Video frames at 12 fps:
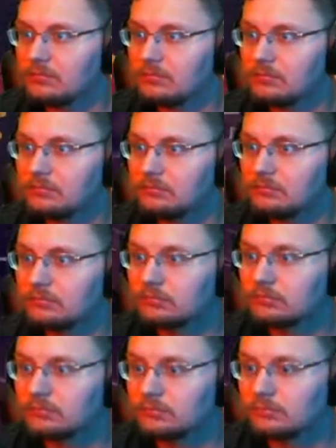
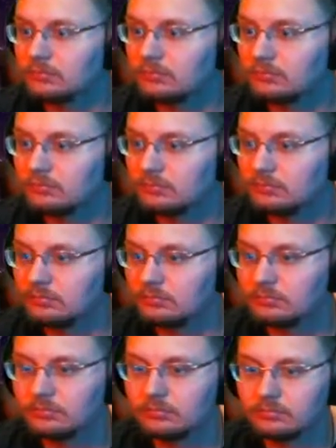
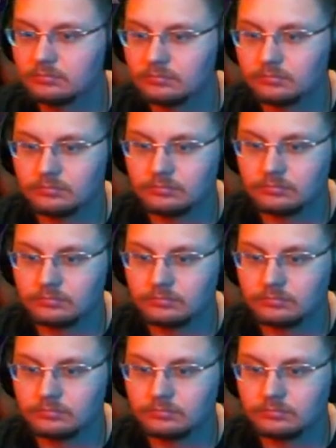Nobody speaks.